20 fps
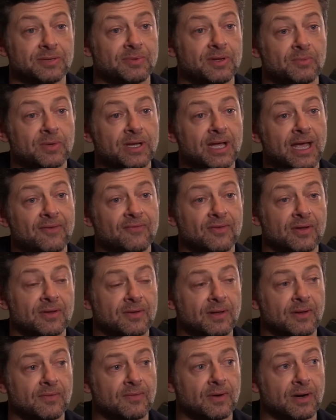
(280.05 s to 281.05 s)
I mean, we have
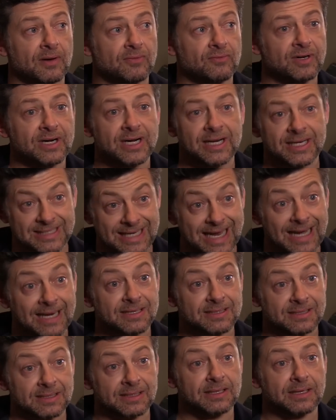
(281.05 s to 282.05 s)
a, a, a really
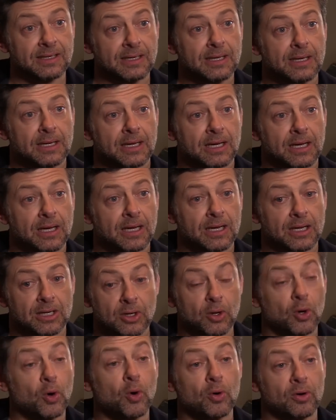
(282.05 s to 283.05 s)
talented uh,
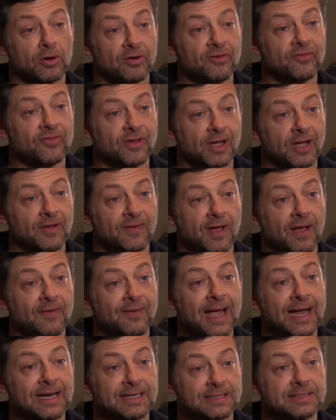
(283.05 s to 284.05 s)
core of, of, of
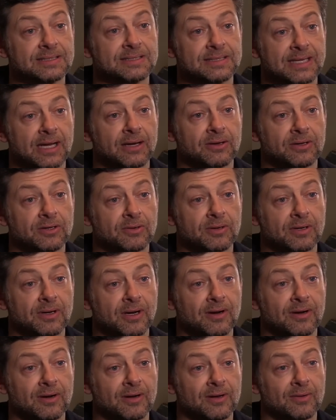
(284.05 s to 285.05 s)
actors now who are,
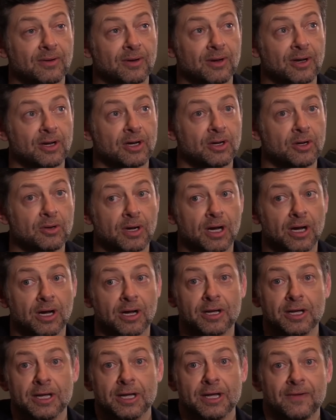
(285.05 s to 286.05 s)
are who
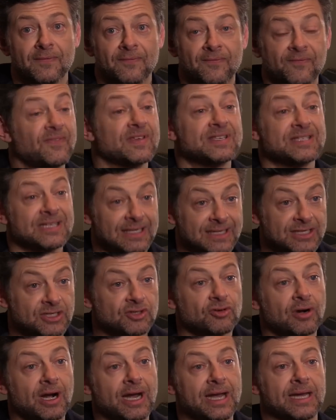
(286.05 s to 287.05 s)
are physically
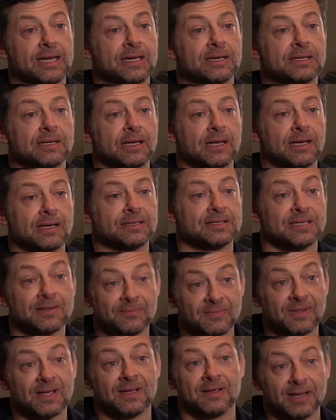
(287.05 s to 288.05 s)
trained. Uh,
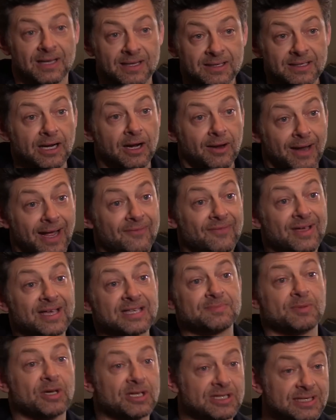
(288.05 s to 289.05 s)
some uh, you know have
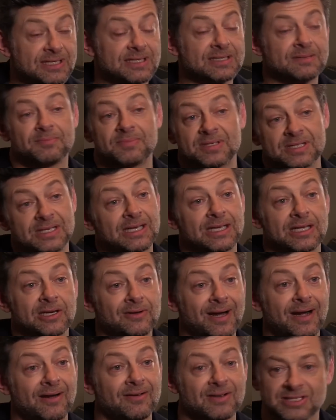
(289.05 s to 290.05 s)
expertise in
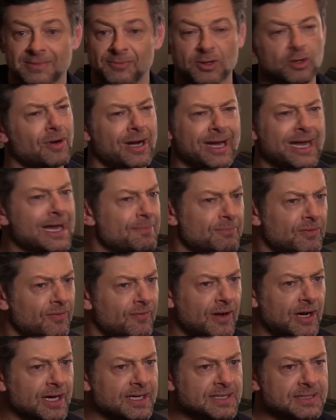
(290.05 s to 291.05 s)
particular areas. Some mm. are great
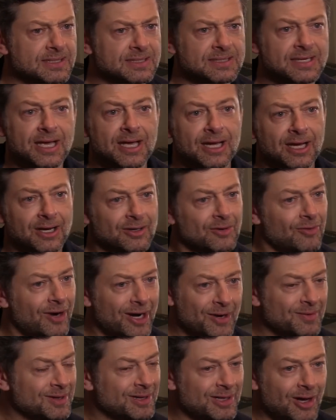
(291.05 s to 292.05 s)
improvisers, are
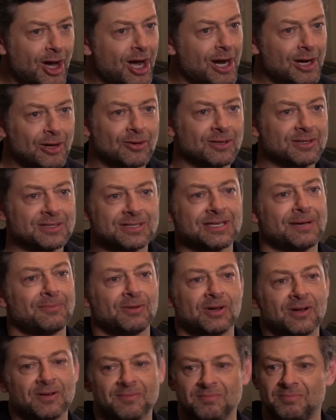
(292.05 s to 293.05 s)
great with dialogue, and some
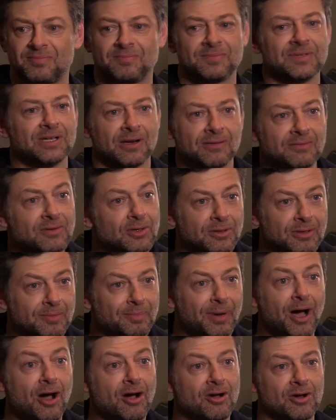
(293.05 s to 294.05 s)
are you know good at
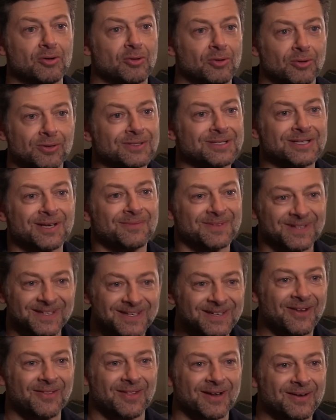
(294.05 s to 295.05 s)
parkour. Some
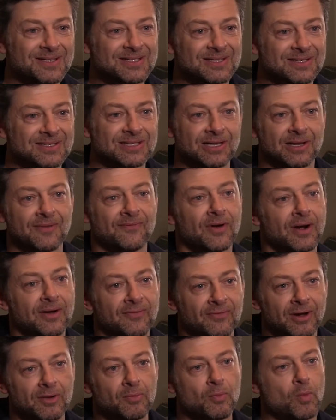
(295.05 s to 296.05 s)
you know it's mm. like a very
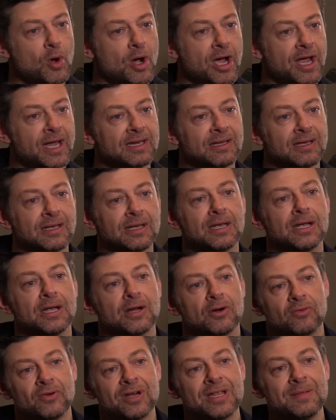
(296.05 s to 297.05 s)
very wide
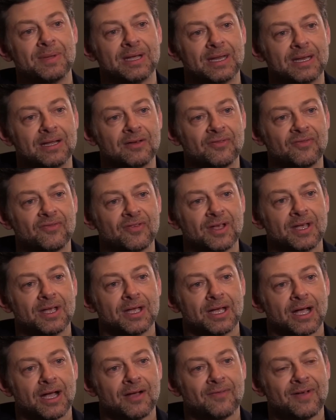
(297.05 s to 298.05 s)
remit of
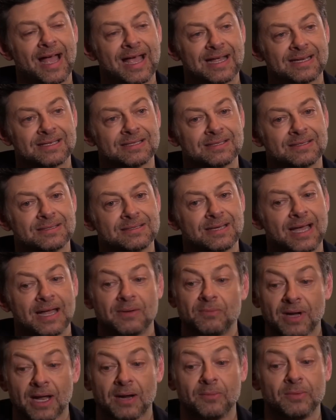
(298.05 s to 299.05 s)
of actors,
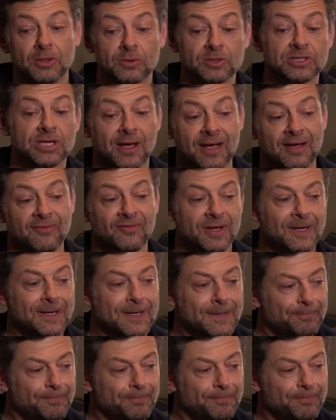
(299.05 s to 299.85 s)
and we, and we also have.